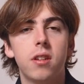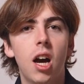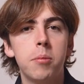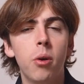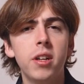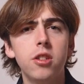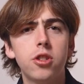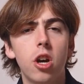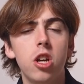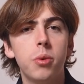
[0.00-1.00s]
I'm going to
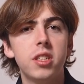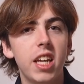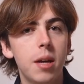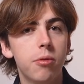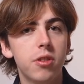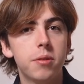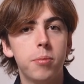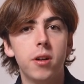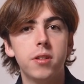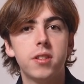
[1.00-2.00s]
show you a sample
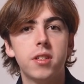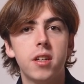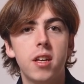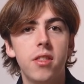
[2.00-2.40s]
response